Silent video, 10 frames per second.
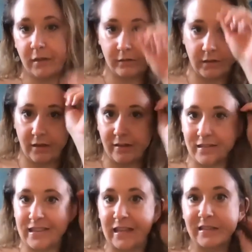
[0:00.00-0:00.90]
the
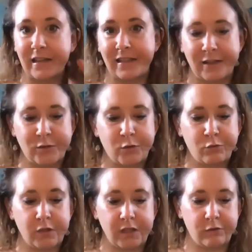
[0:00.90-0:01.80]
things like that. So it's
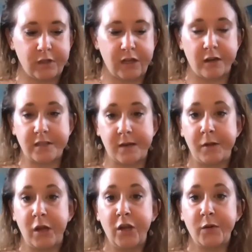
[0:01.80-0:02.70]
really, really awesome.
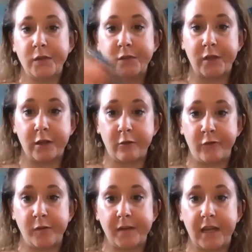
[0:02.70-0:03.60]
You also get the
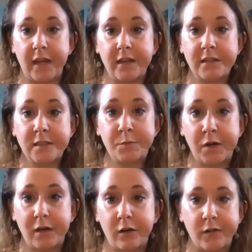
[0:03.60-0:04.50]
foaming hand
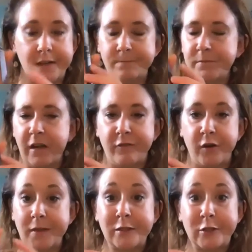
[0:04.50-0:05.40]
spray, or the, not
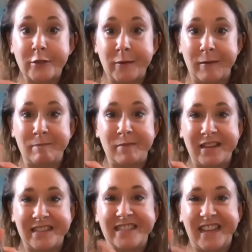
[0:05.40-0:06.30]
foaming, excuse me,
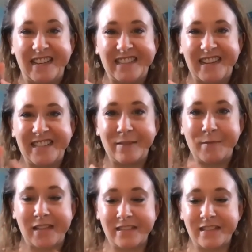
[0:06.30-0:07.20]
the sanitizing
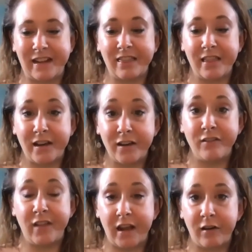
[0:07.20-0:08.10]
mist. I love
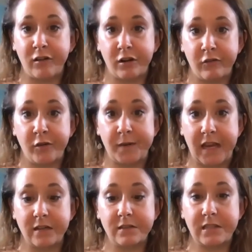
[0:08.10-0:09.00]
that On Guard foaming
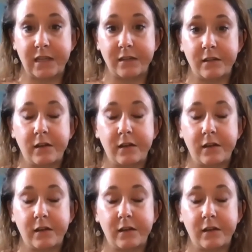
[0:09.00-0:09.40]
hand,